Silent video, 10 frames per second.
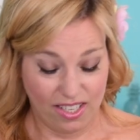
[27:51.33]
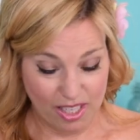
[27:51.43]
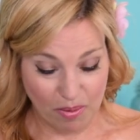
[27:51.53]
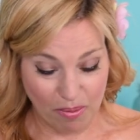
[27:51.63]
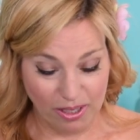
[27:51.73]

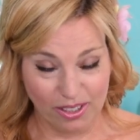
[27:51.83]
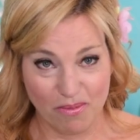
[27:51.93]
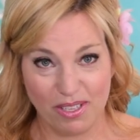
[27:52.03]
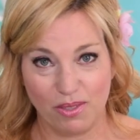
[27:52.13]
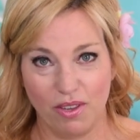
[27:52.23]
it's probably a little
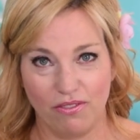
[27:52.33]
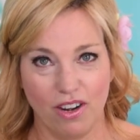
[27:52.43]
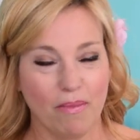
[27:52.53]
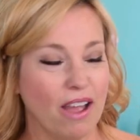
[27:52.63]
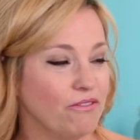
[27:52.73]
bit sweet for
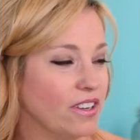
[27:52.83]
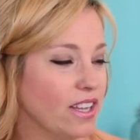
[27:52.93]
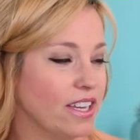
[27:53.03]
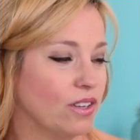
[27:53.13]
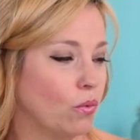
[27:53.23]
him. I feel
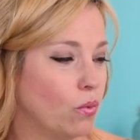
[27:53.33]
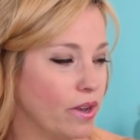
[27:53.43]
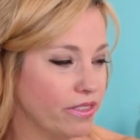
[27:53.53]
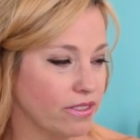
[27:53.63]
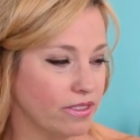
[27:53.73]
like
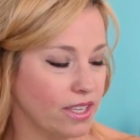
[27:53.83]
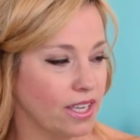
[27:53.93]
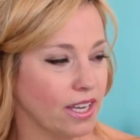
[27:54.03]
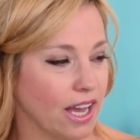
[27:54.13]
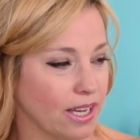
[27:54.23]
with
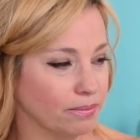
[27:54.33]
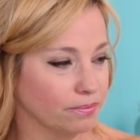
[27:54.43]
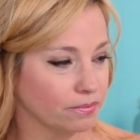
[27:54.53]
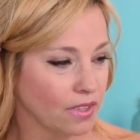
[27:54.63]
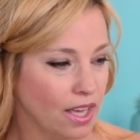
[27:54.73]
the